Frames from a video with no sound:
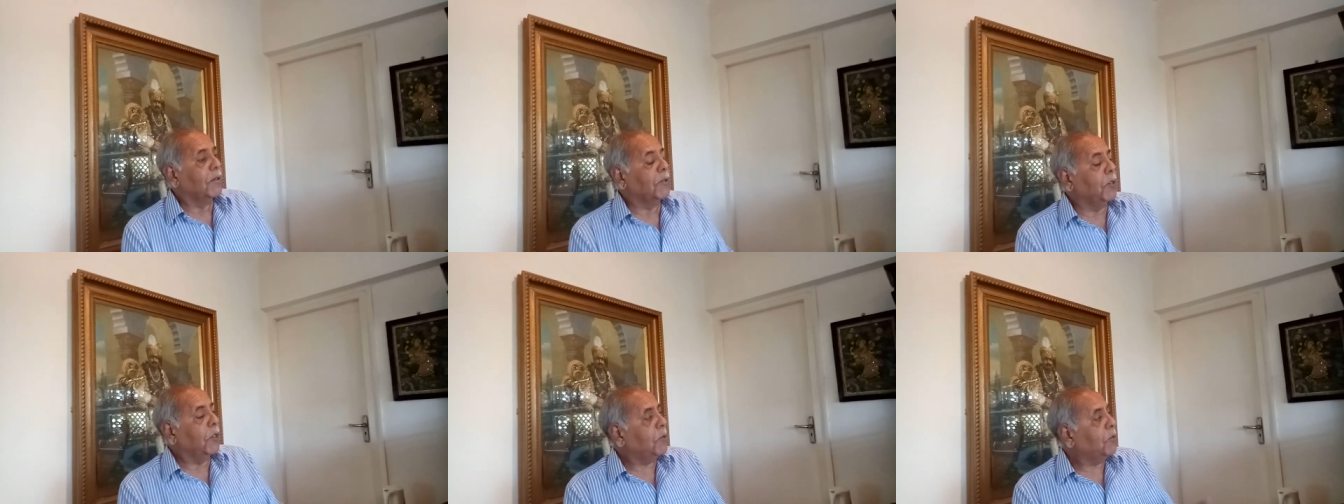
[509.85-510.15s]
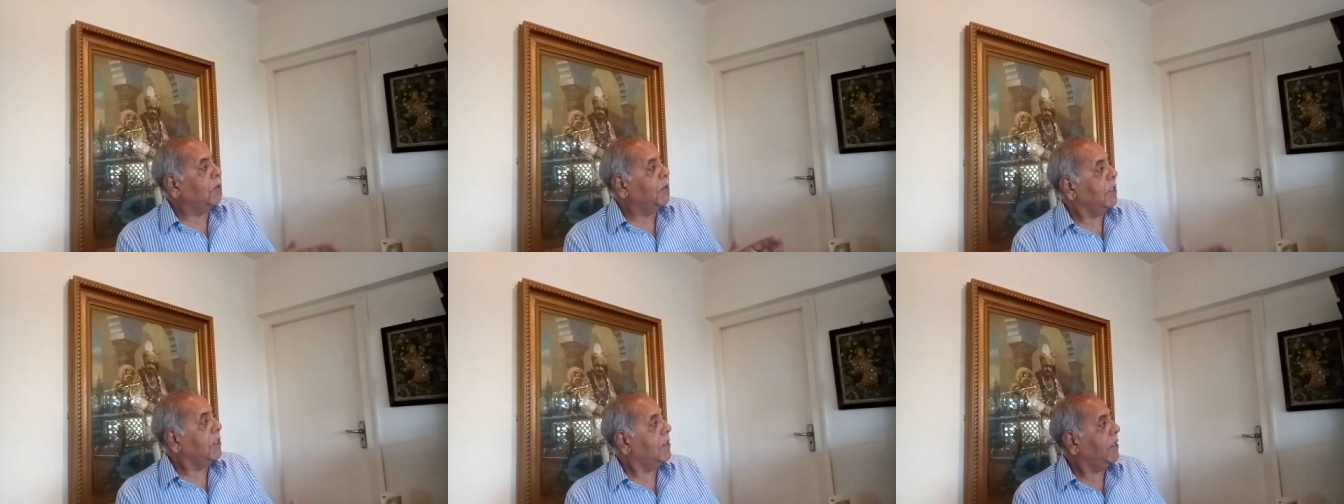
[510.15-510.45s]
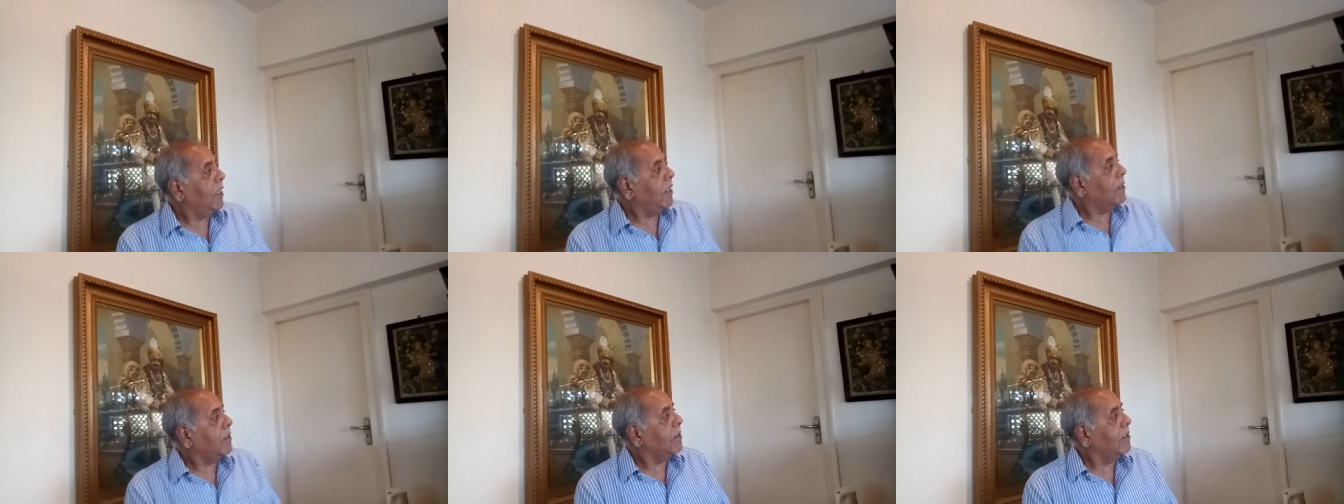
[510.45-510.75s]
Not only
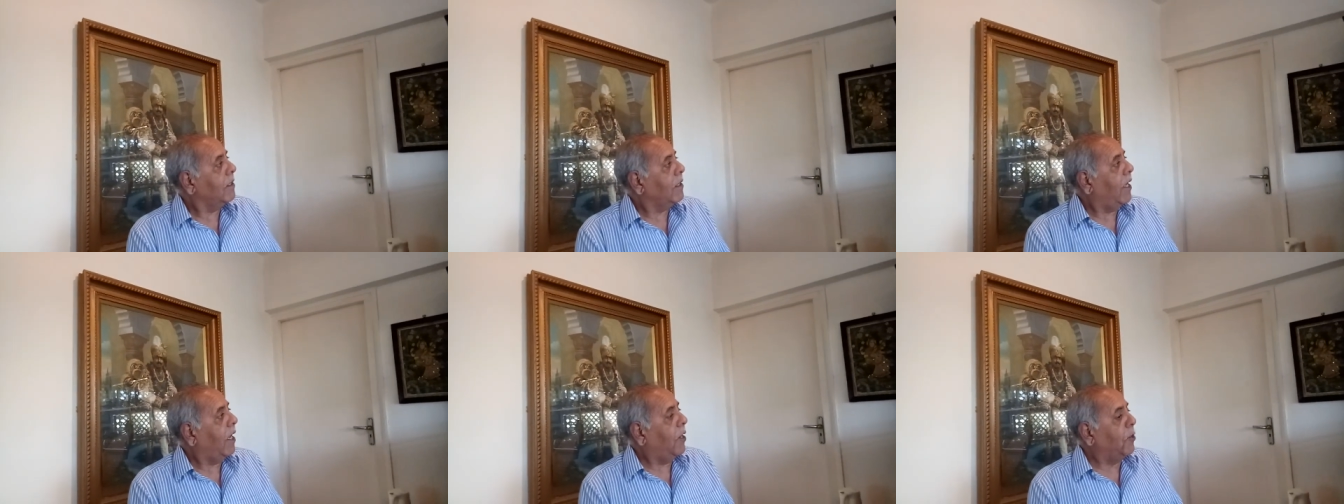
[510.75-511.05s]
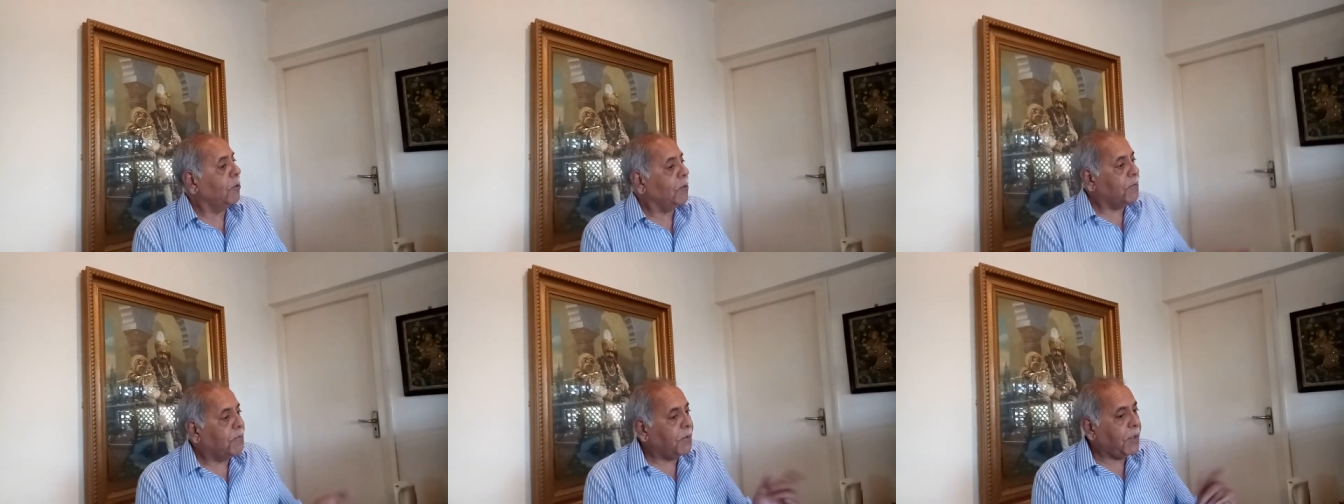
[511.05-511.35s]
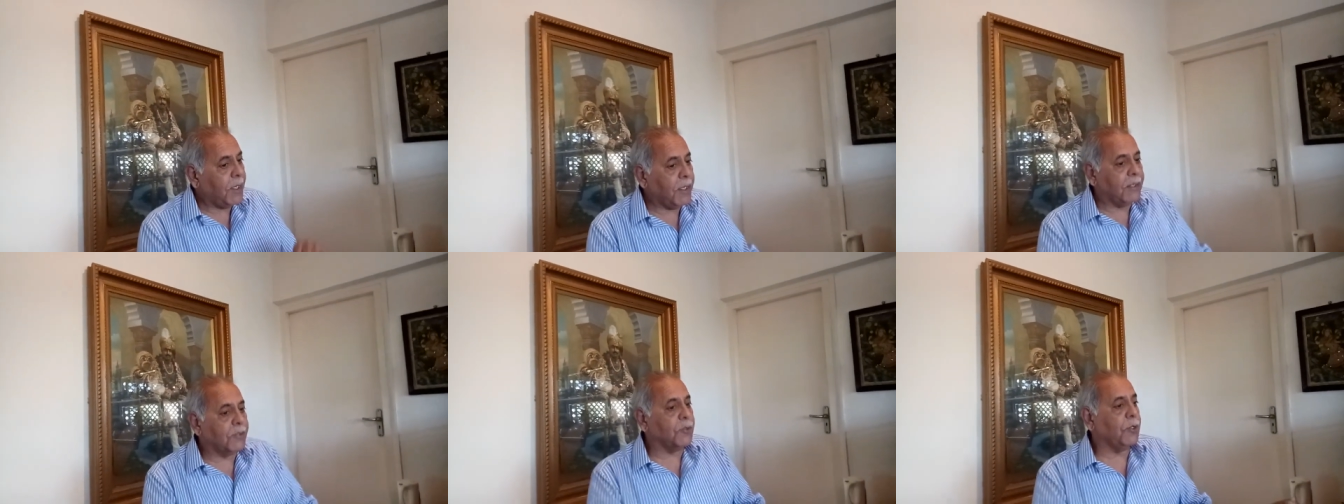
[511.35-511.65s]
that, the
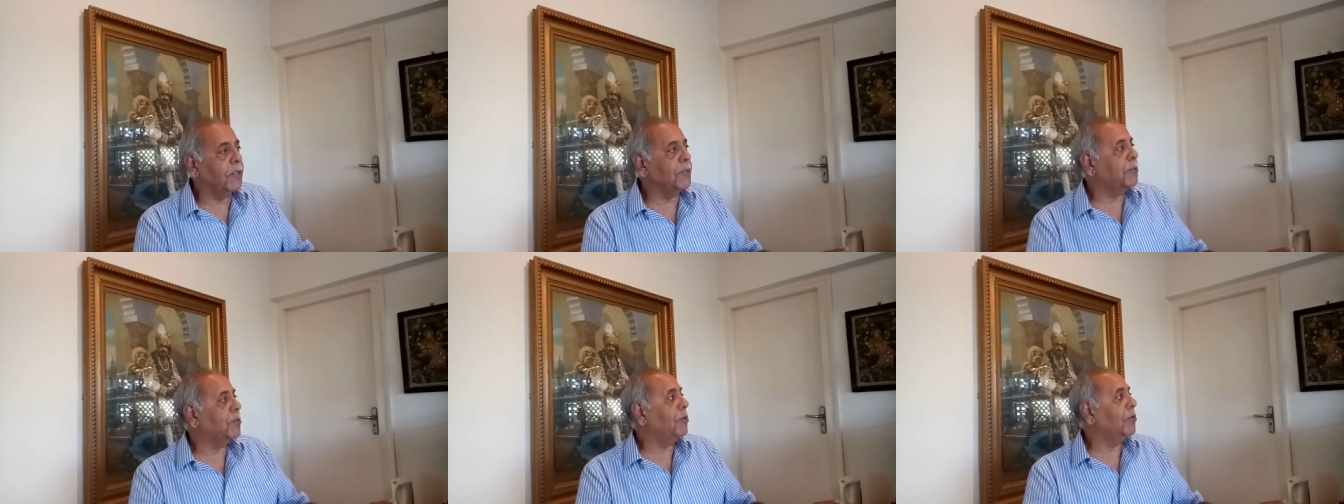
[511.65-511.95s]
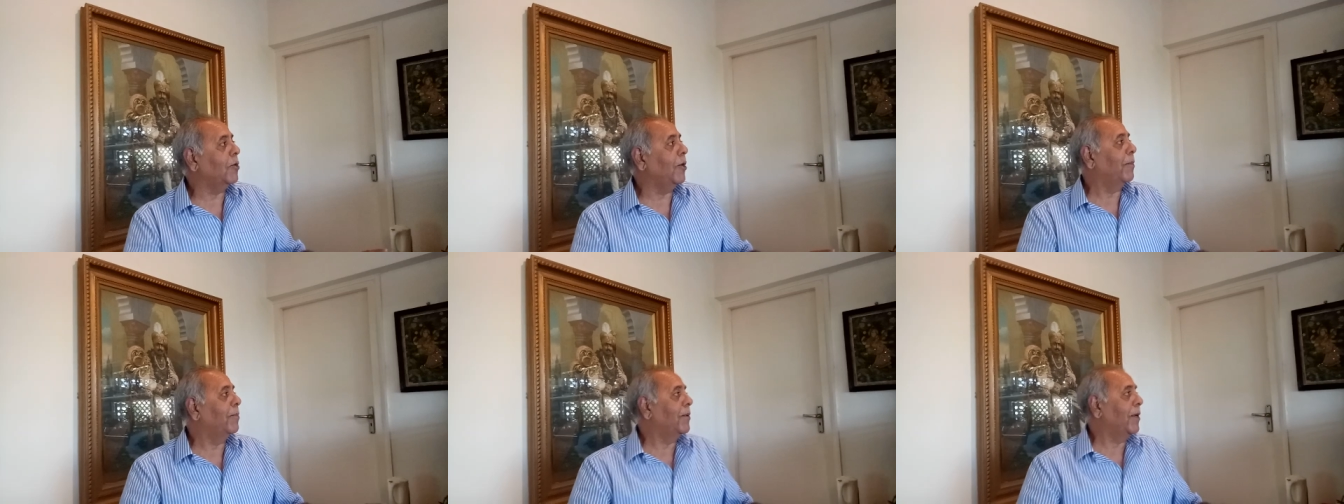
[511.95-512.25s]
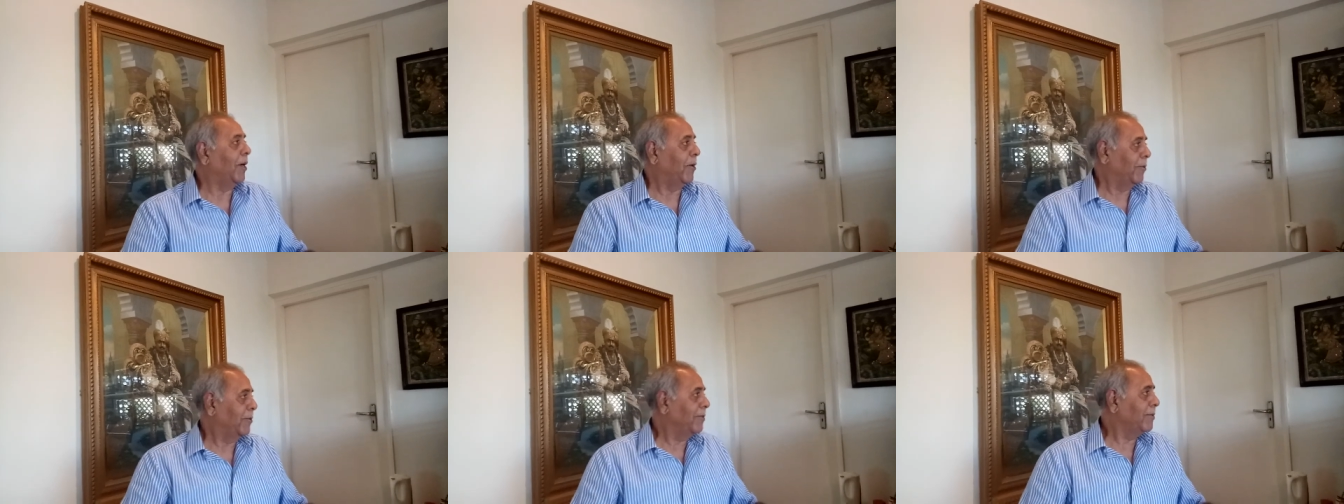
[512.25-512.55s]
outfield is also
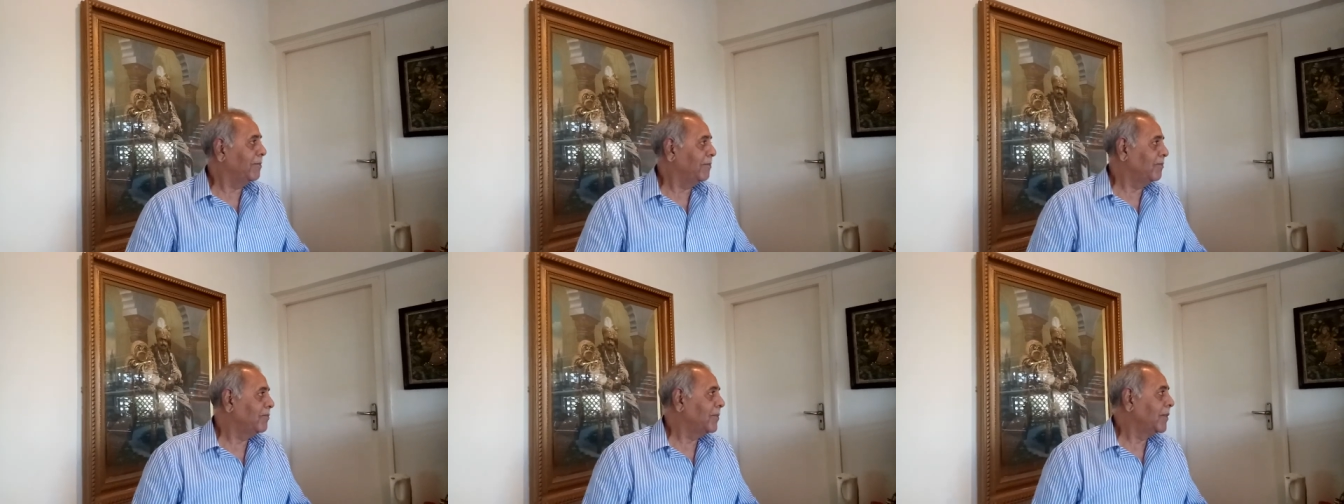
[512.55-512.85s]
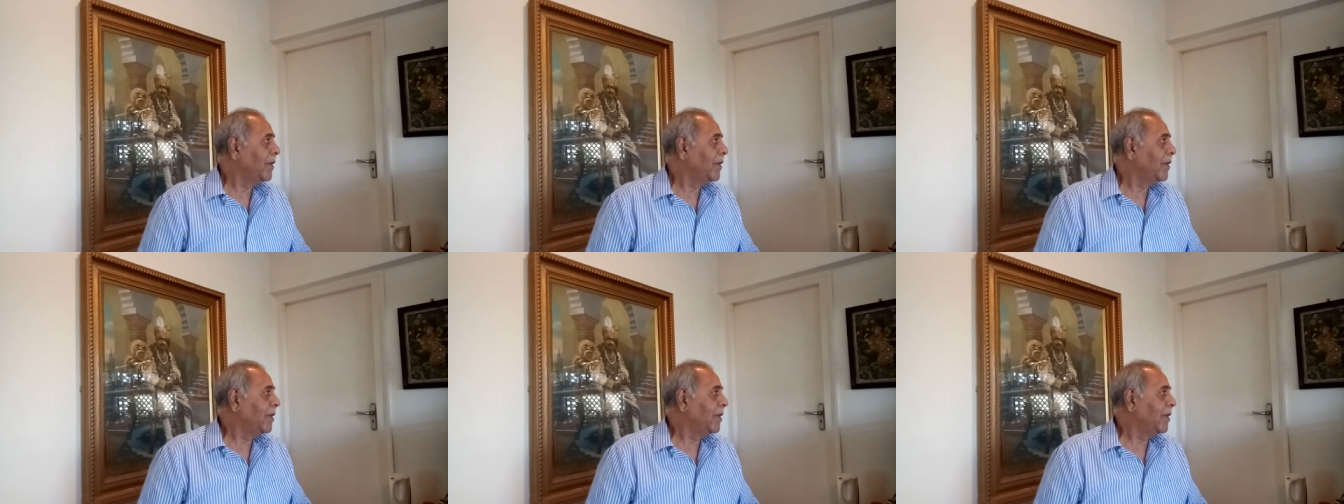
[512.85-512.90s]
drop down.